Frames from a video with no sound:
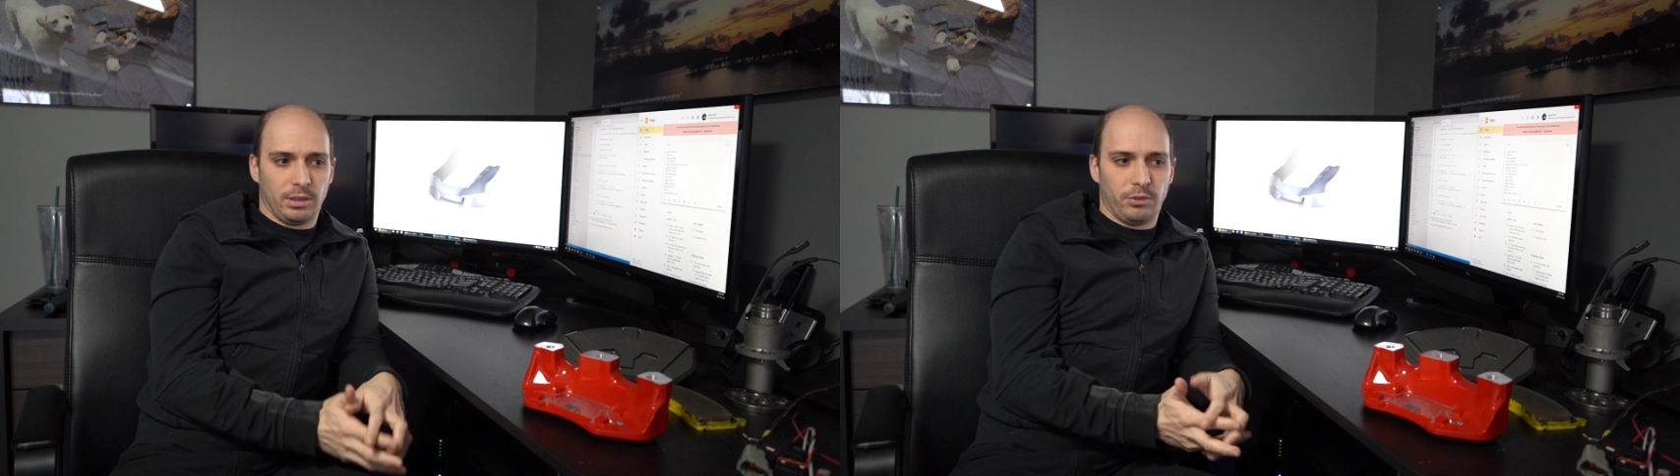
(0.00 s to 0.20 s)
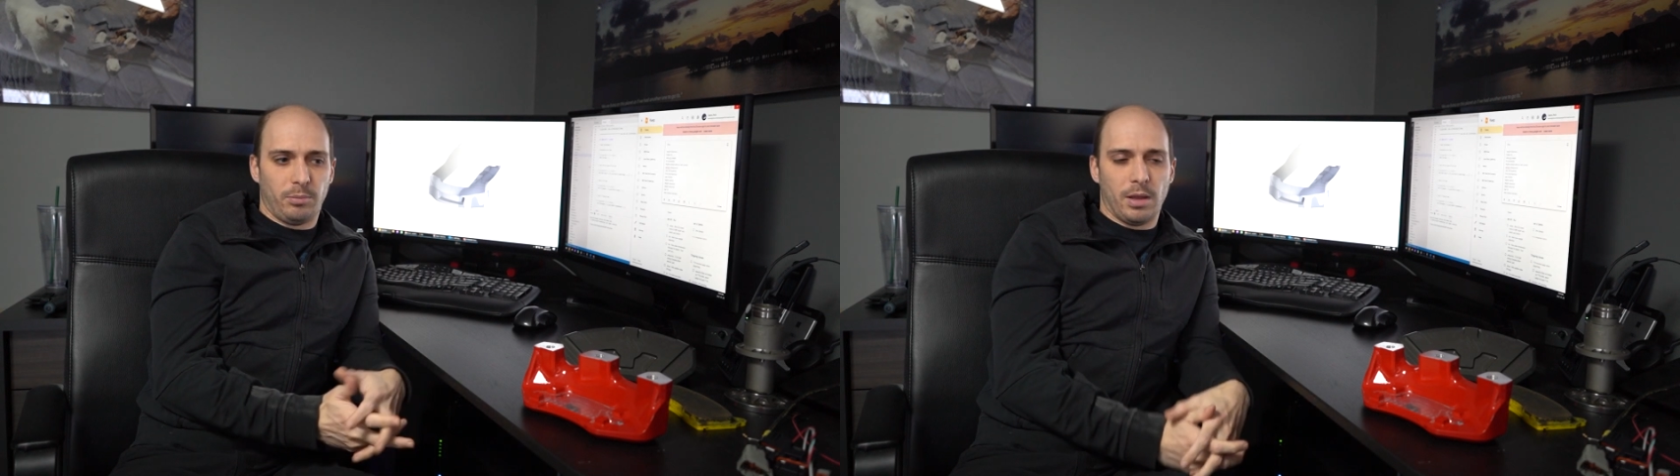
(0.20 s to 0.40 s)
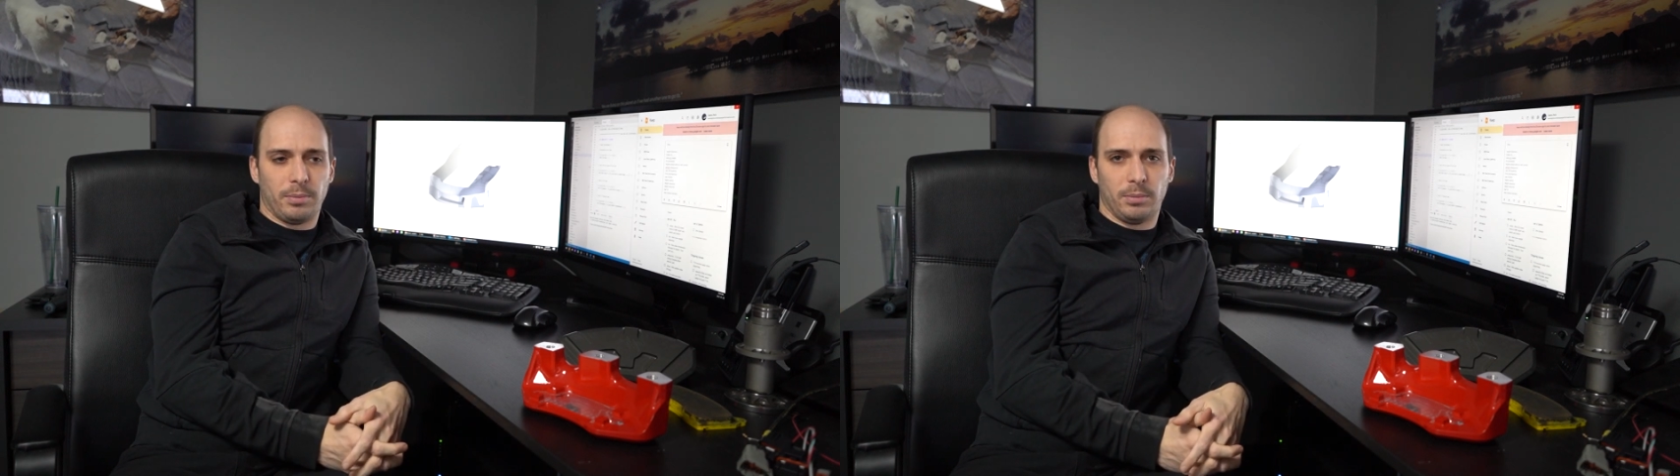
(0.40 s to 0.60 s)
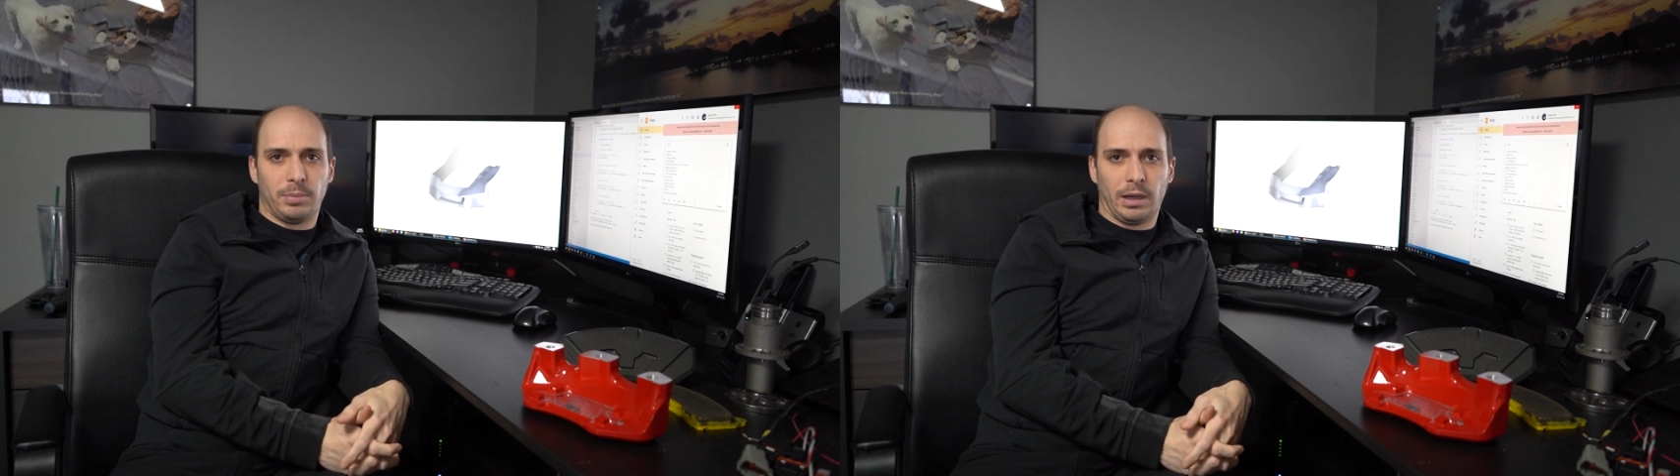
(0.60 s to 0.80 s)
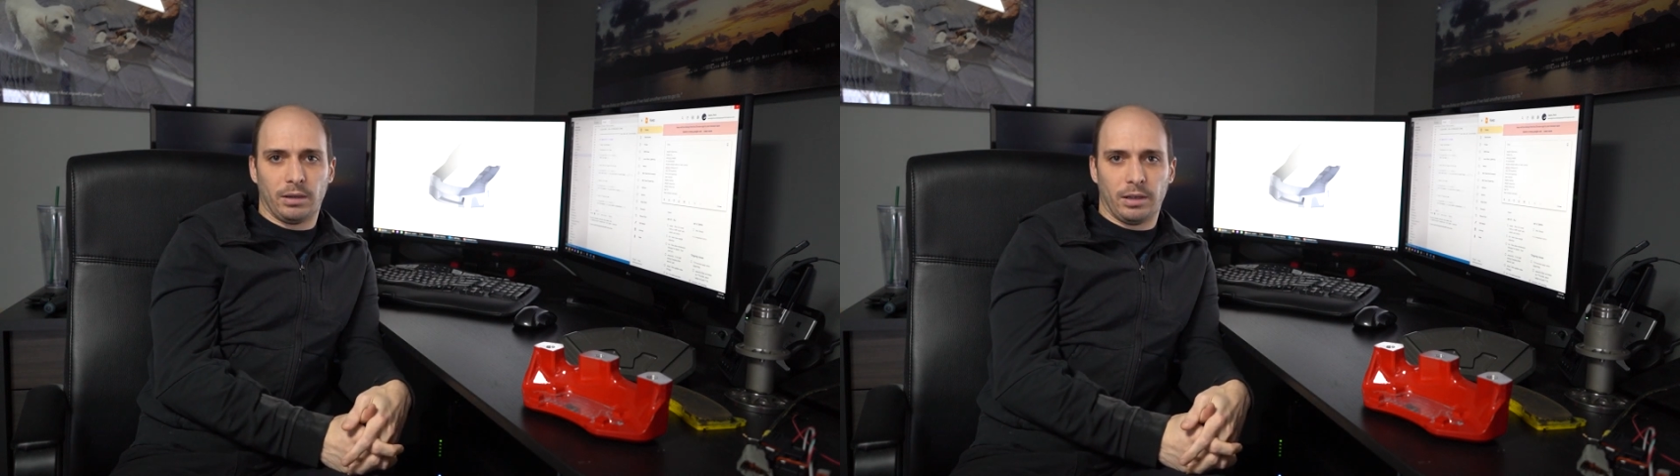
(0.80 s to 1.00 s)
lift pump in
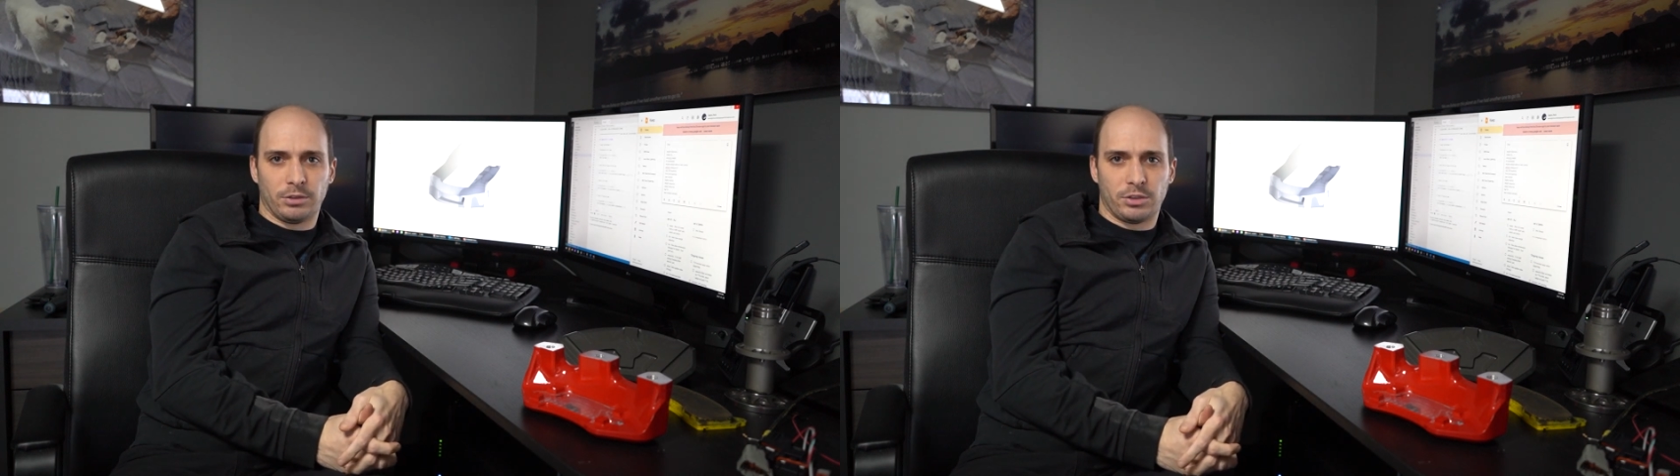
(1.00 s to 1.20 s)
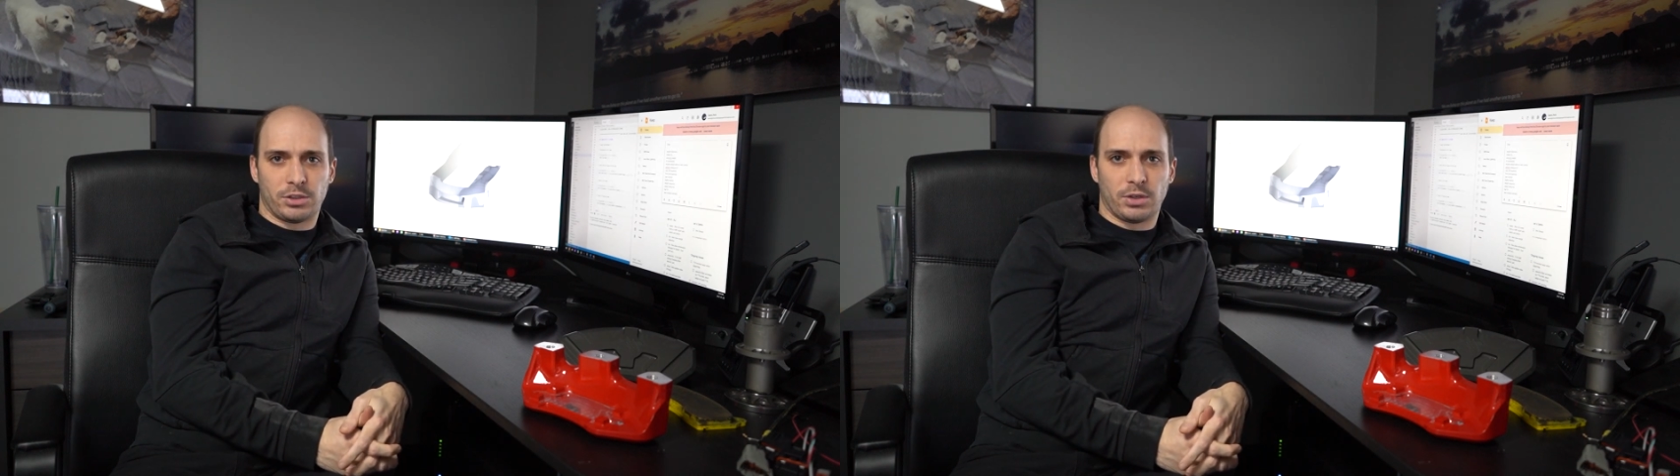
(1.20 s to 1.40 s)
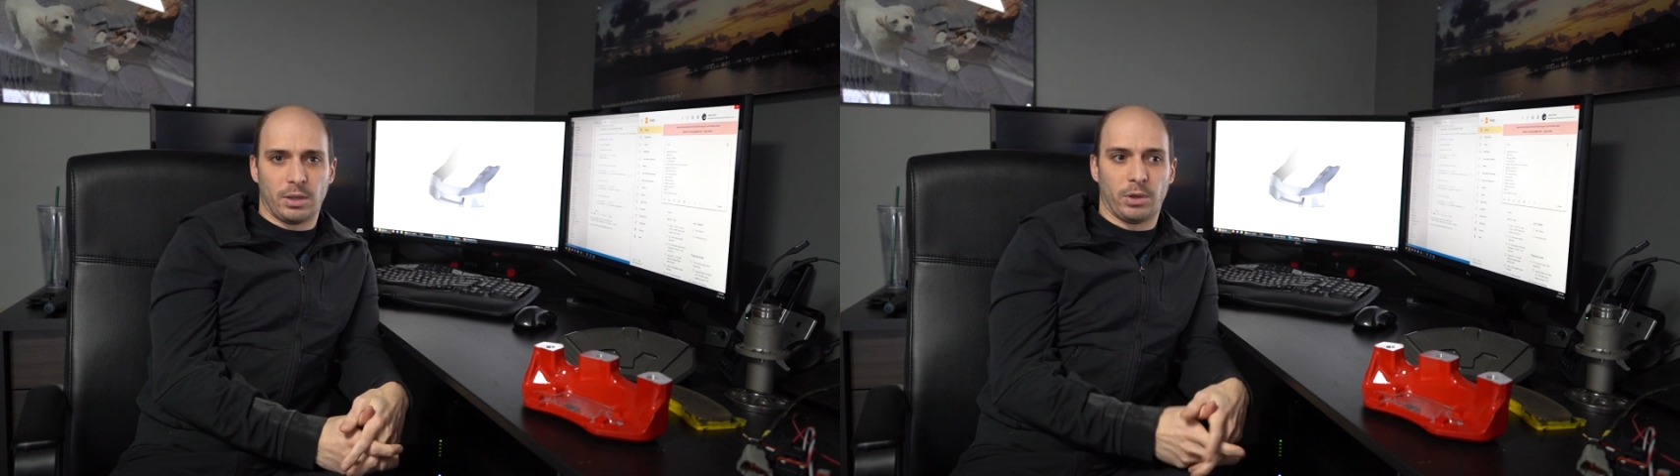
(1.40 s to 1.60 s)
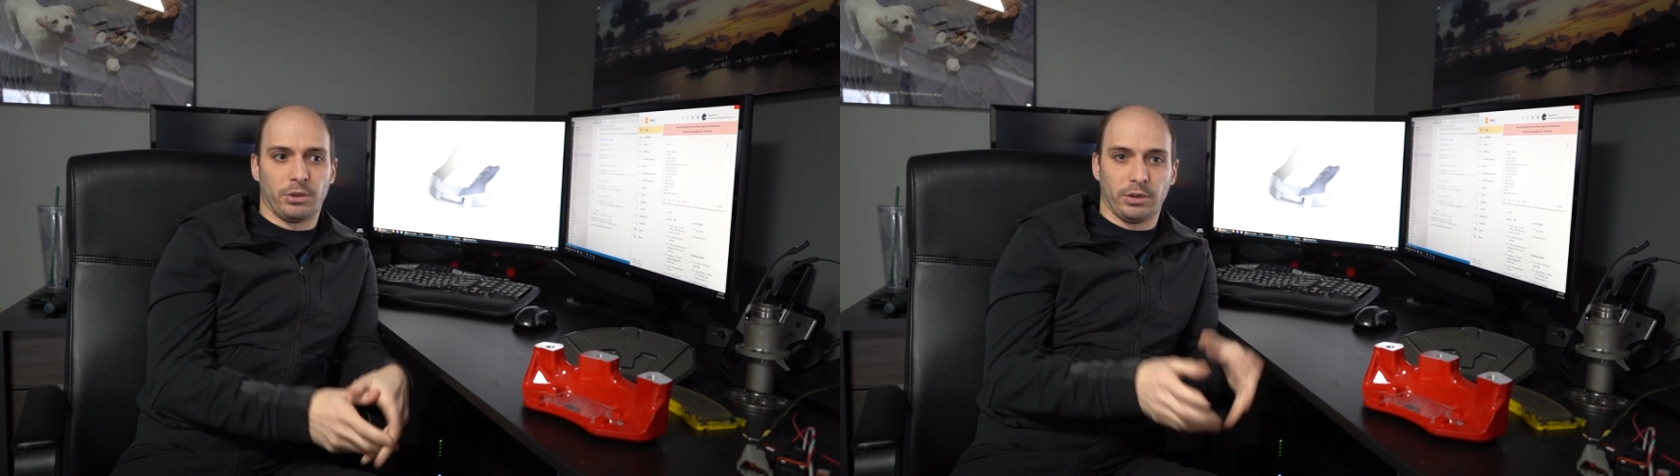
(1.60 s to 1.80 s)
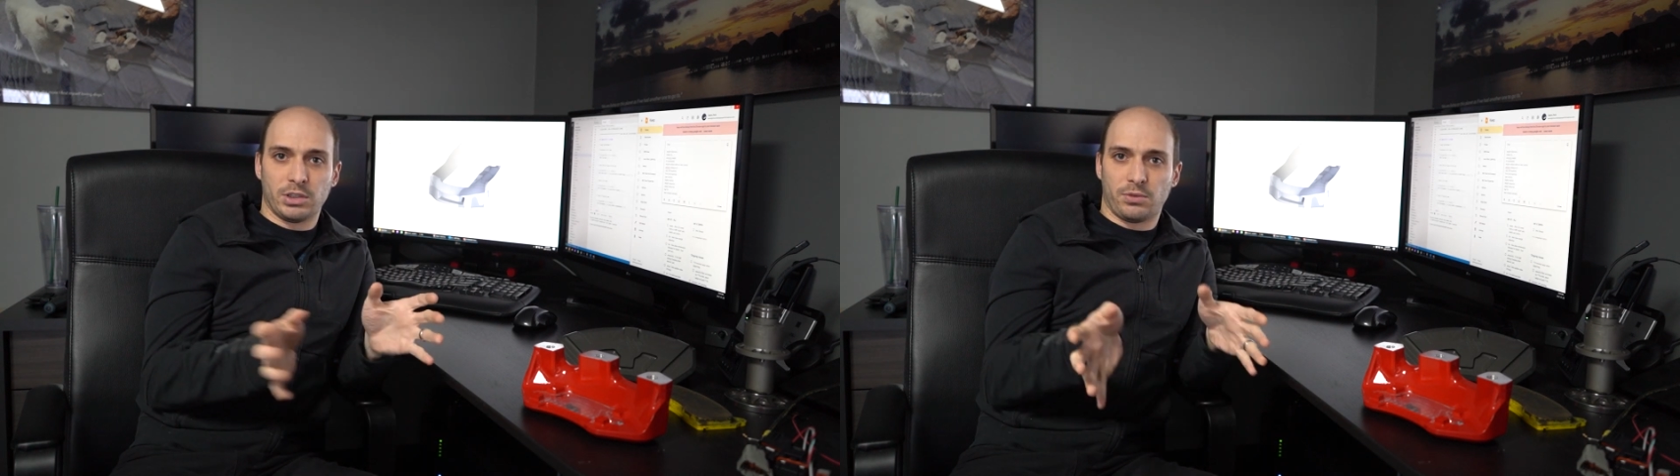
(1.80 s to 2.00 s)
parallel just so that when
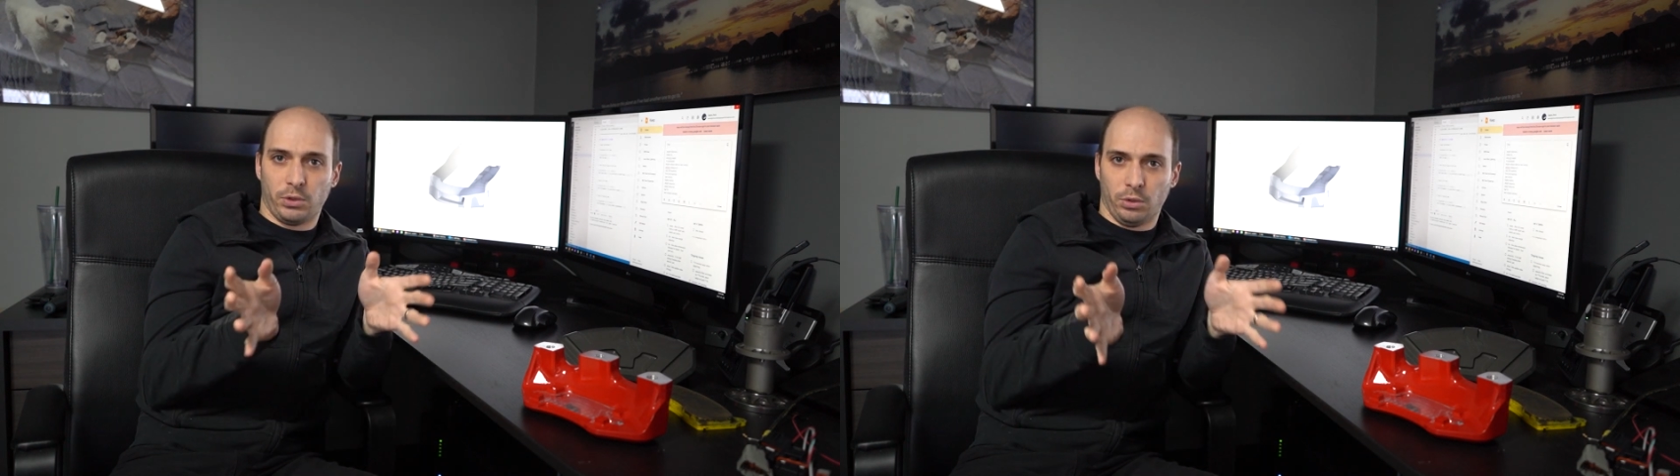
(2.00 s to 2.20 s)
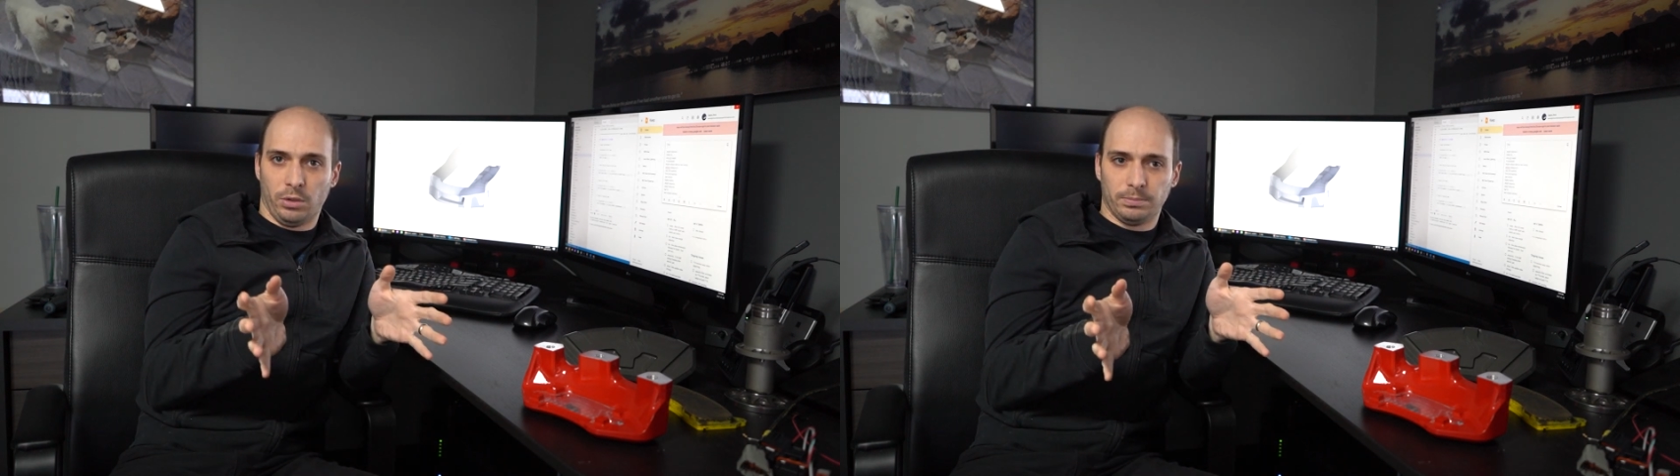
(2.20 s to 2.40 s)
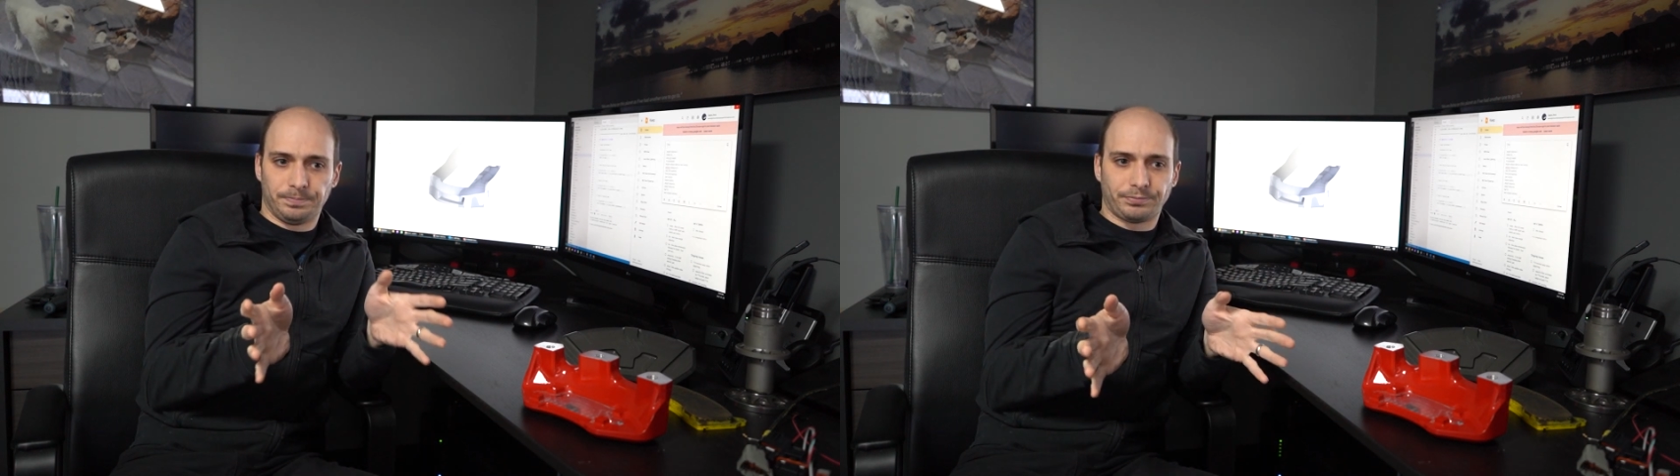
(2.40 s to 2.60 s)
there is fuel